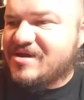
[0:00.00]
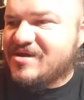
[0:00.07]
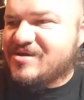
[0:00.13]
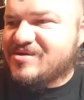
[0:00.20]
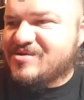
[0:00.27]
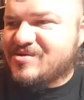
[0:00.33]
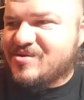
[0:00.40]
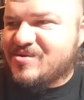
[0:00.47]

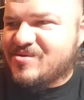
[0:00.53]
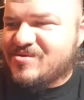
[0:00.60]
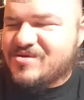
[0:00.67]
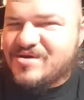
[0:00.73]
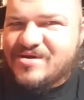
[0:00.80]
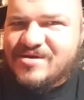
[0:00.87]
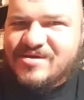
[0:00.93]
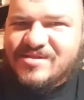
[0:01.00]
So,
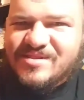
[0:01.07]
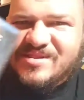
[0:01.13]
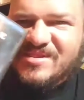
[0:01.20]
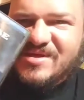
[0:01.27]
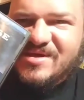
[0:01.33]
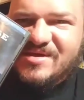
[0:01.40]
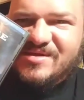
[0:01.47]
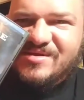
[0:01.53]
yeah,
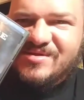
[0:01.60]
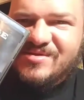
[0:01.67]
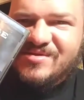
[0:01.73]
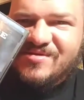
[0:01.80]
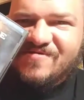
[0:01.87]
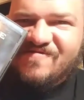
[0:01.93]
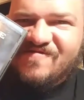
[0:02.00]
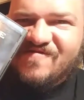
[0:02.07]
that is
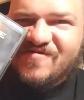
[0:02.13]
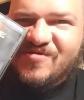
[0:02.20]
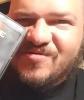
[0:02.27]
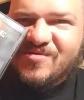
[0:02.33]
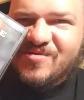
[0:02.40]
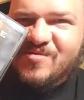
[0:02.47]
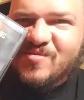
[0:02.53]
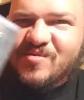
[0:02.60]
the
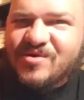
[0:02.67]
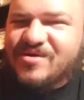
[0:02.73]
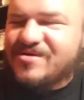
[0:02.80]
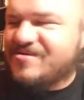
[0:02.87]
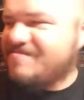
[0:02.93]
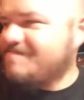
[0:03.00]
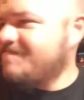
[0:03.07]
first one.